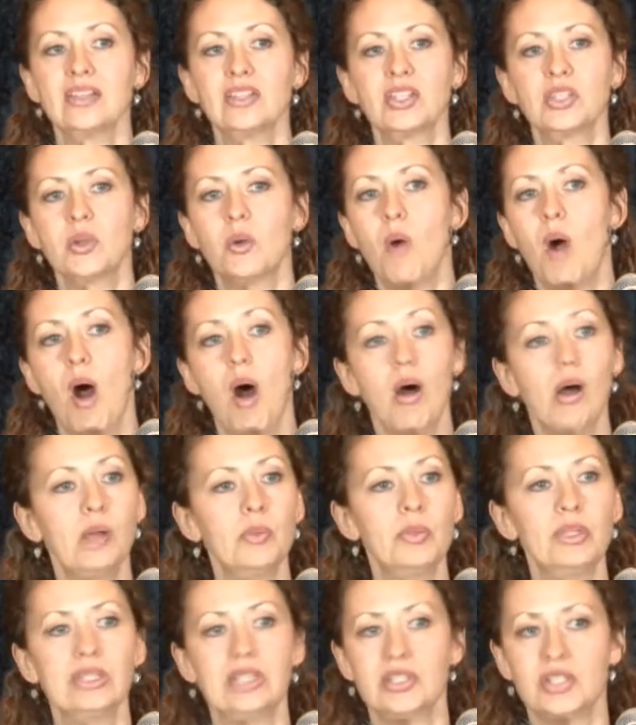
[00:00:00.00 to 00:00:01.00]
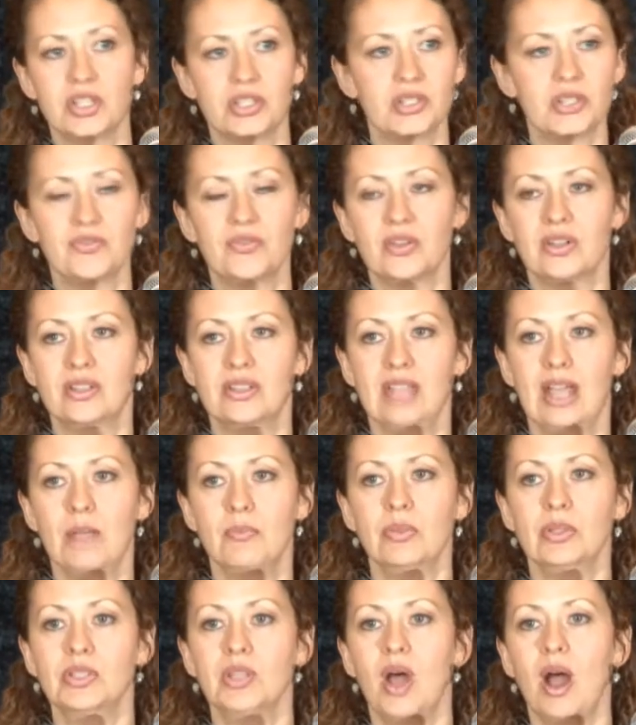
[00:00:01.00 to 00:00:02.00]
And so all religions, for
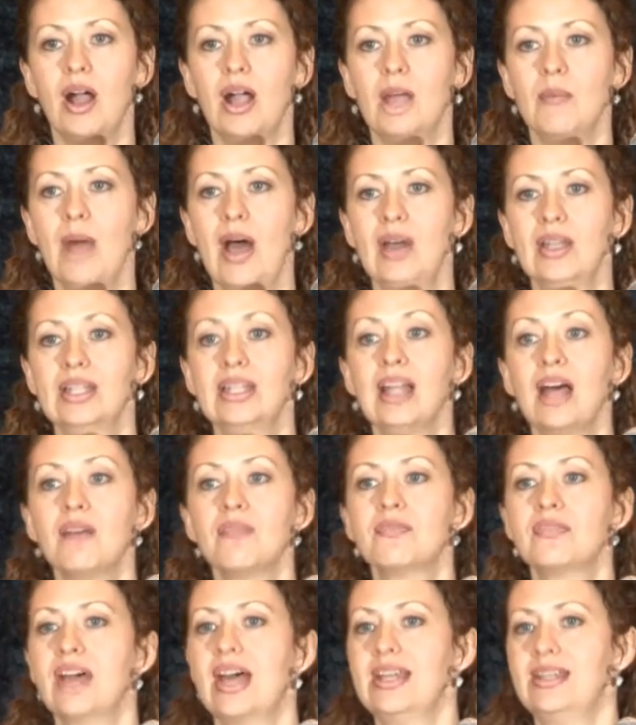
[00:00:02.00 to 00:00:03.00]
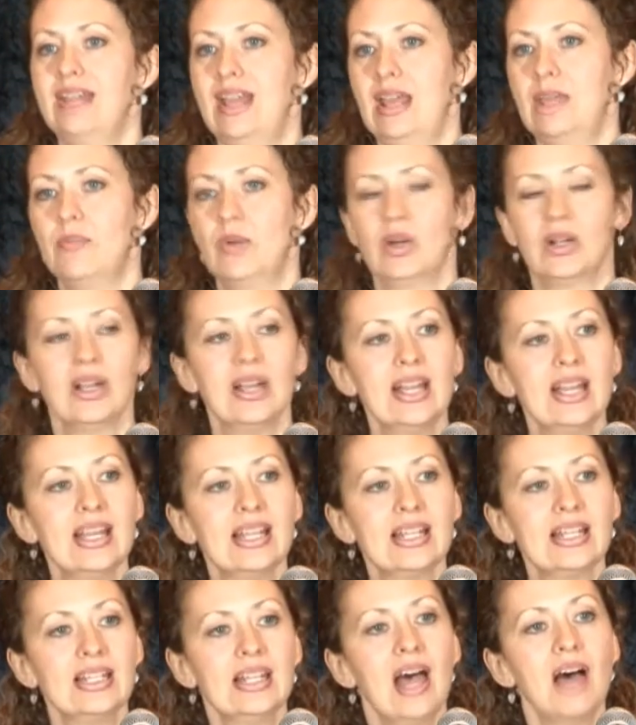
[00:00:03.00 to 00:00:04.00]
example, talk about love thy neighbor,
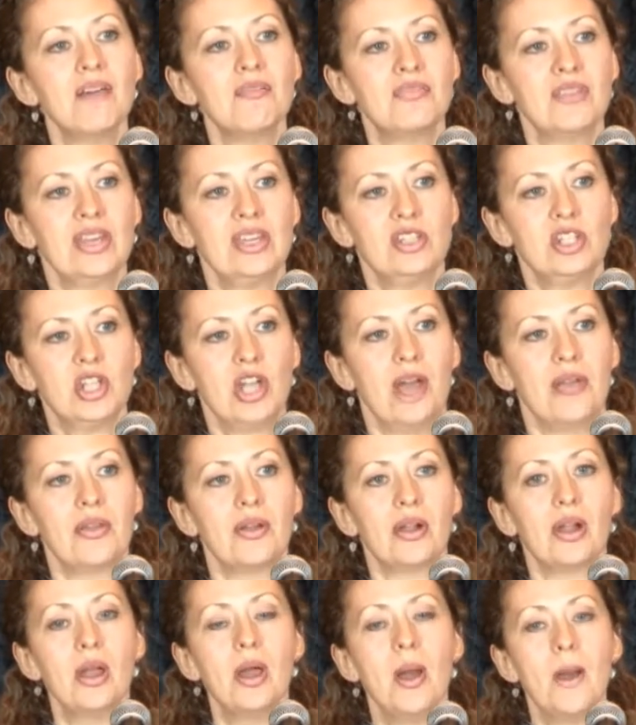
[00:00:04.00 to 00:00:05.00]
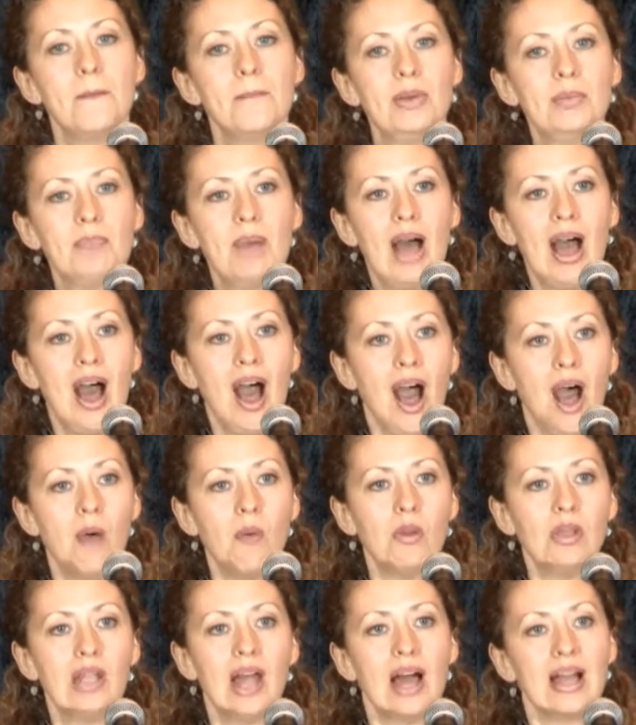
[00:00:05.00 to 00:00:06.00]
love each other. But
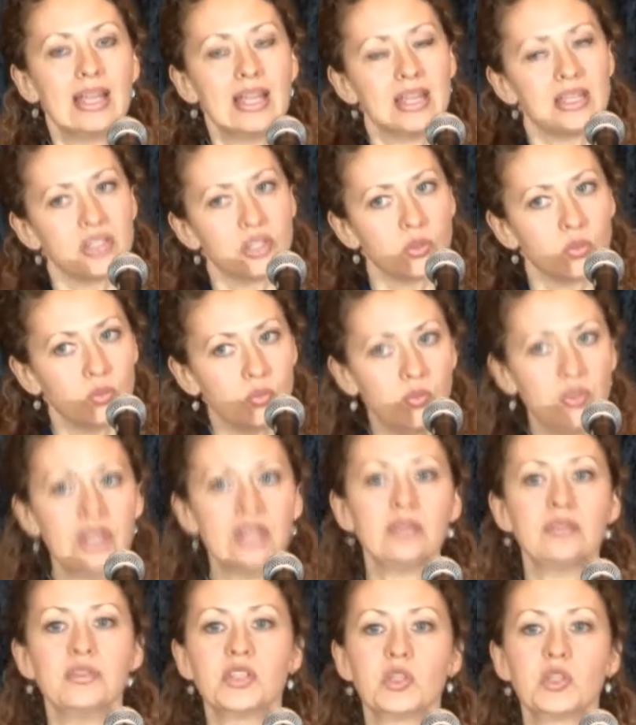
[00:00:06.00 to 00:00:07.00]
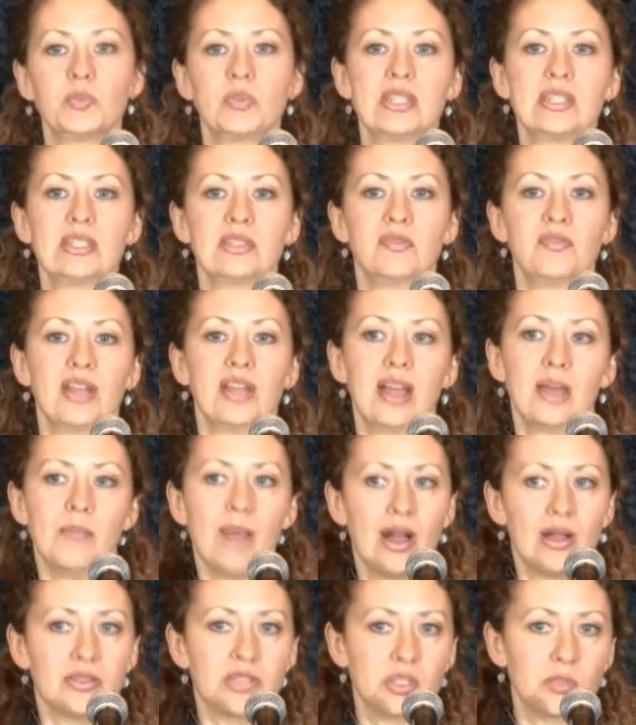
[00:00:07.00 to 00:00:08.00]
Baha'u'llah gets real
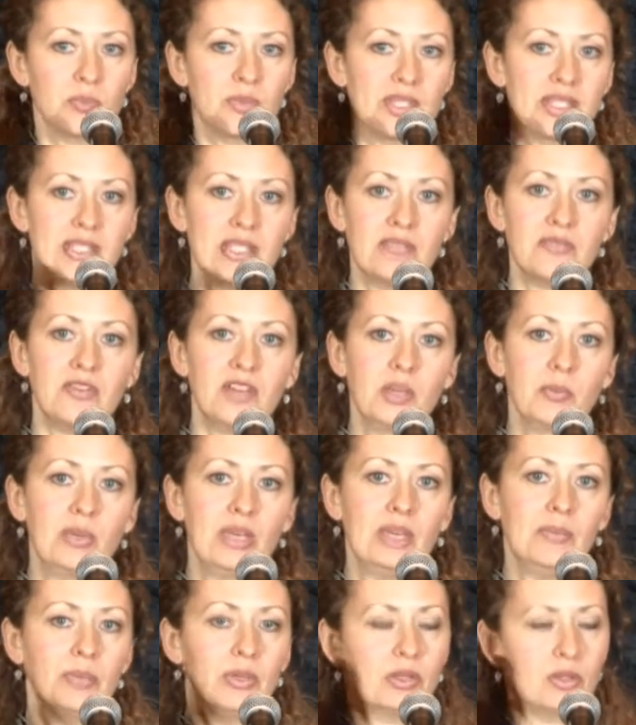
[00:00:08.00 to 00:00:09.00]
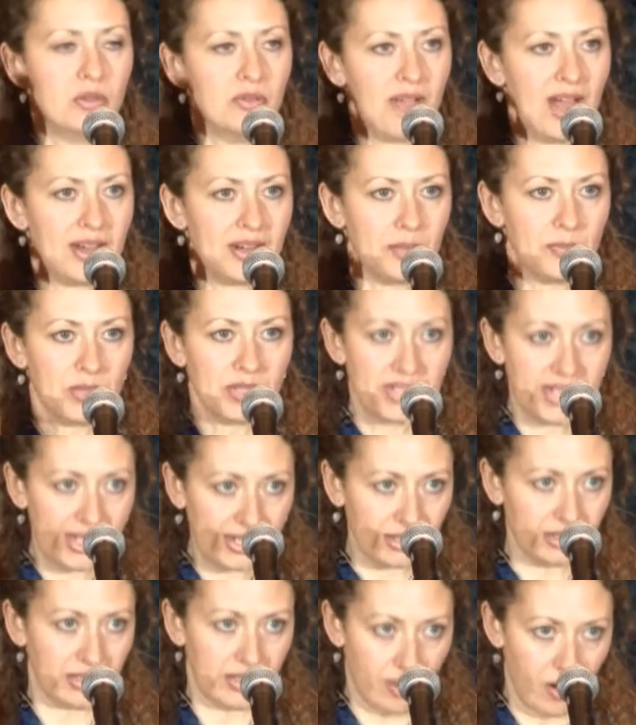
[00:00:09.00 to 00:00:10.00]
specific about specific people who've had a
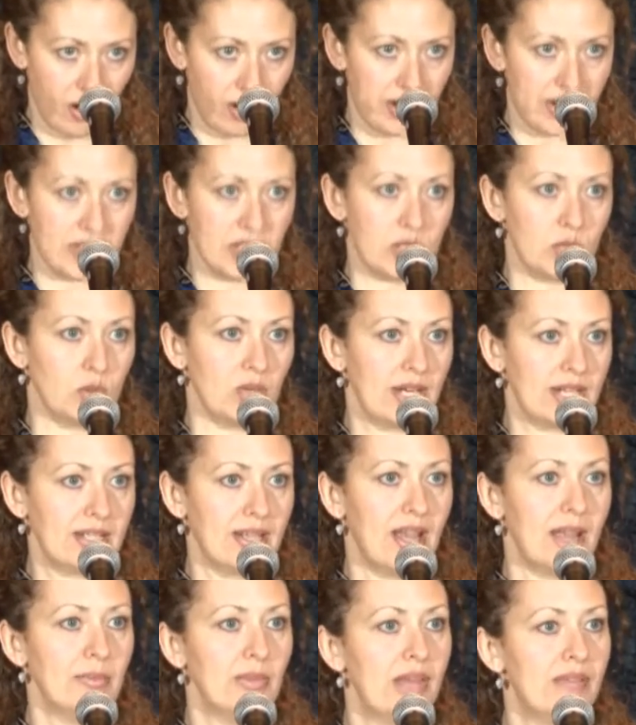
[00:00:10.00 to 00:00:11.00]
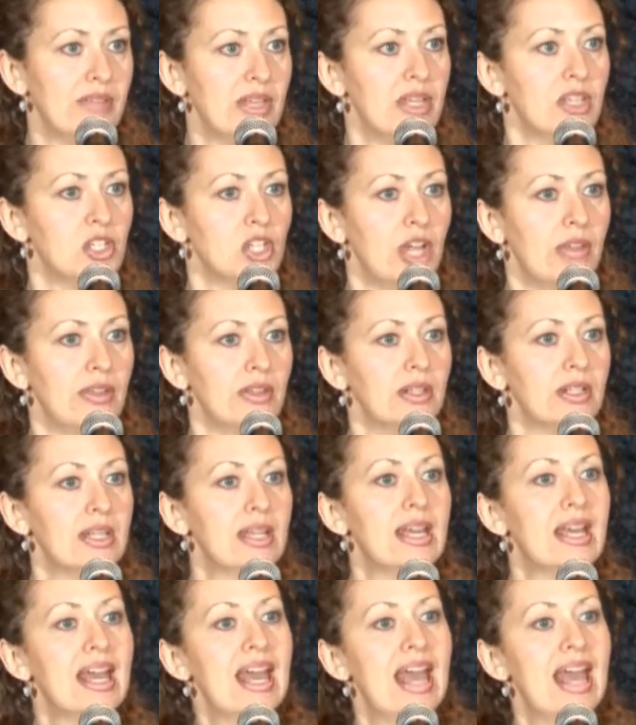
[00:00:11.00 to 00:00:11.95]
particularly hard historic time loving each other